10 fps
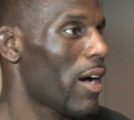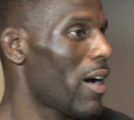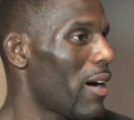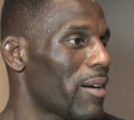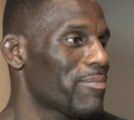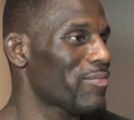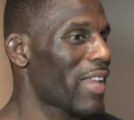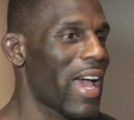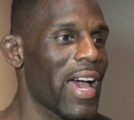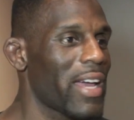Um,
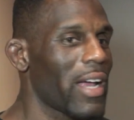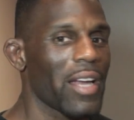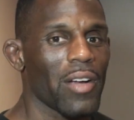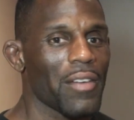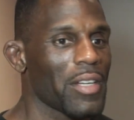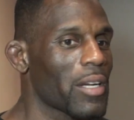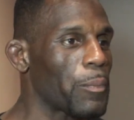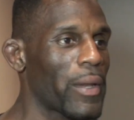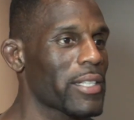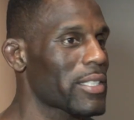I, I, don't have any
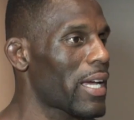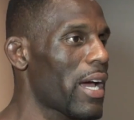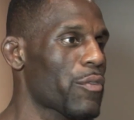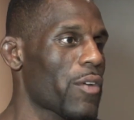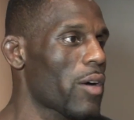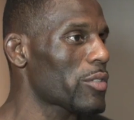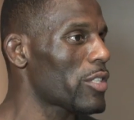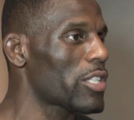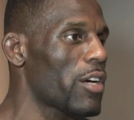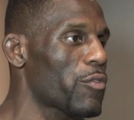complaints. The guy follows
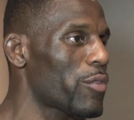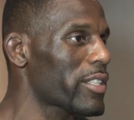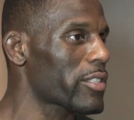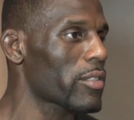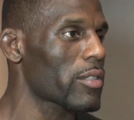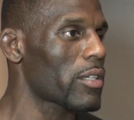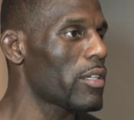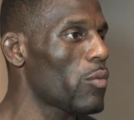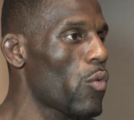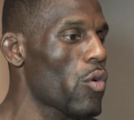a tough wrestler, a
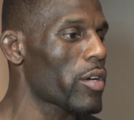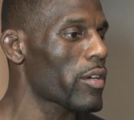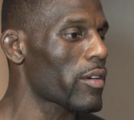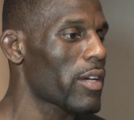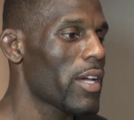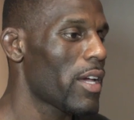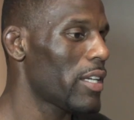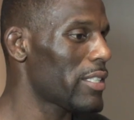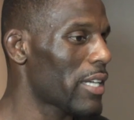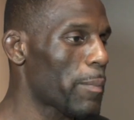good warrior.
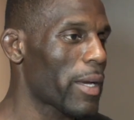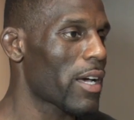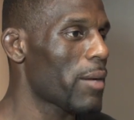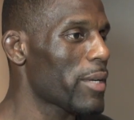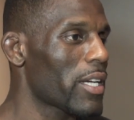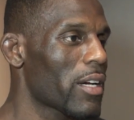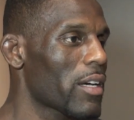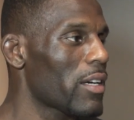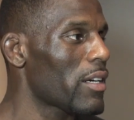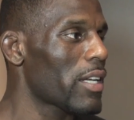He's up and coming young
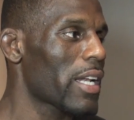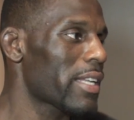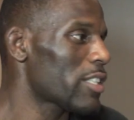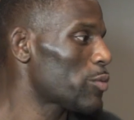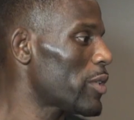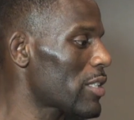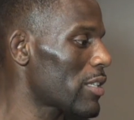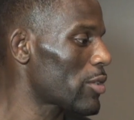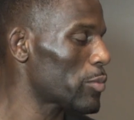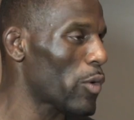gun, and I just wish
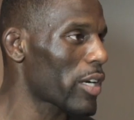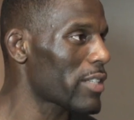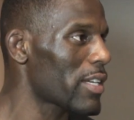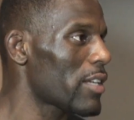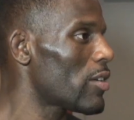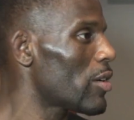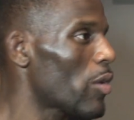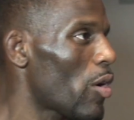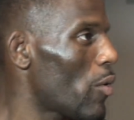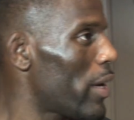the sport continued to
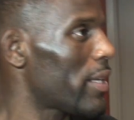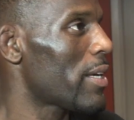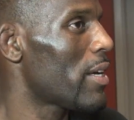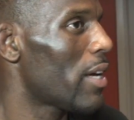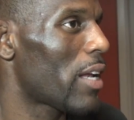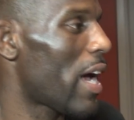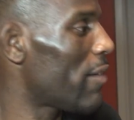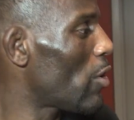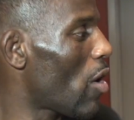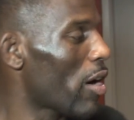grow. And I
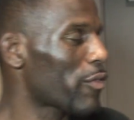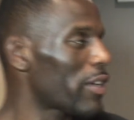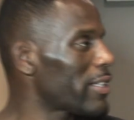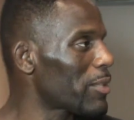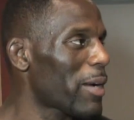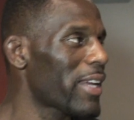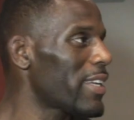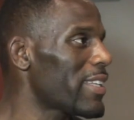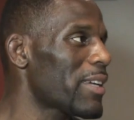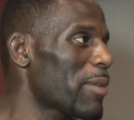have no hard feelings about
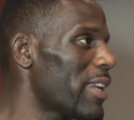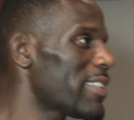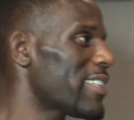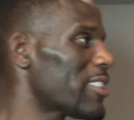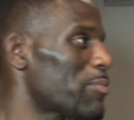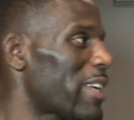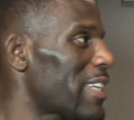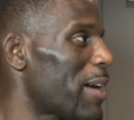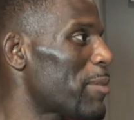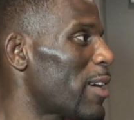anything, man. It's just my
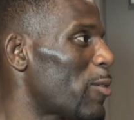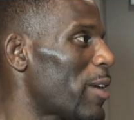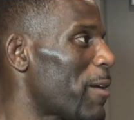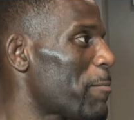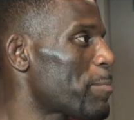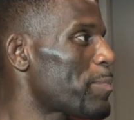time to go now.